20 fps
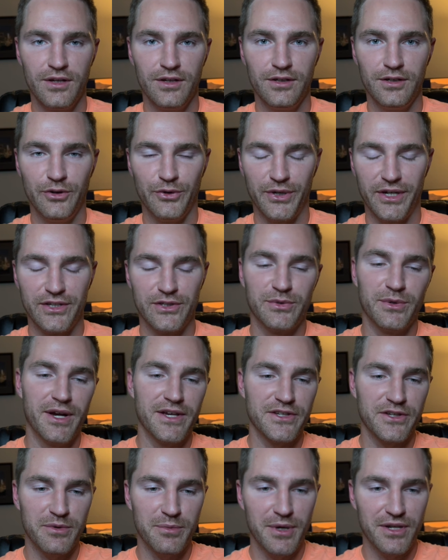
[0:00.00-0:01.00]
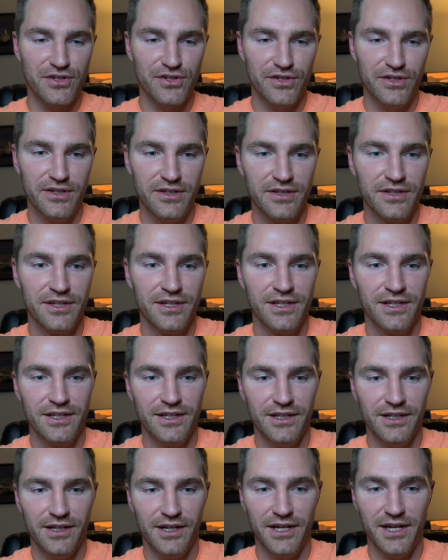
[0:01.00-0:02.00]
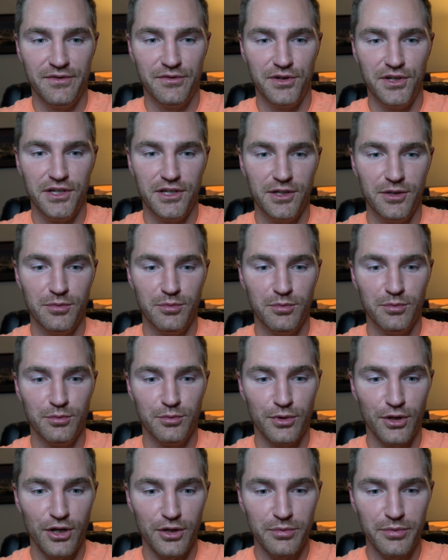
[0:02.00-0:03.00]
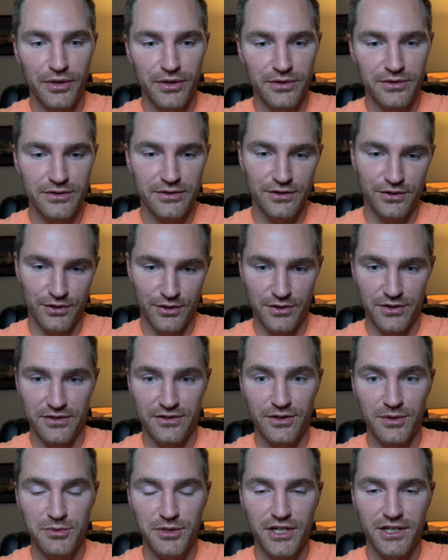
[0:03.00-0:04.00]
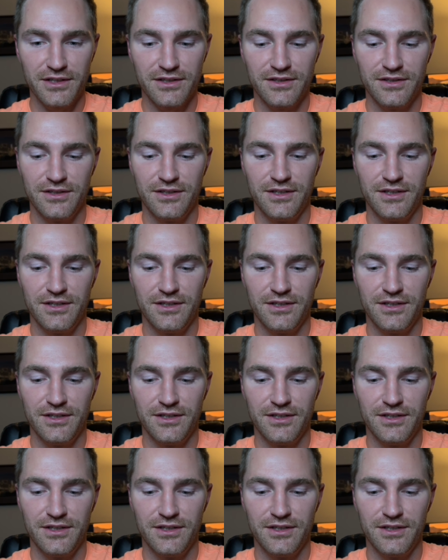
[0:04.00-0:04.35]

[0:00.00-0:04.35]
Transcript: Okay, so as I mentioned, I have a blog post on the subject,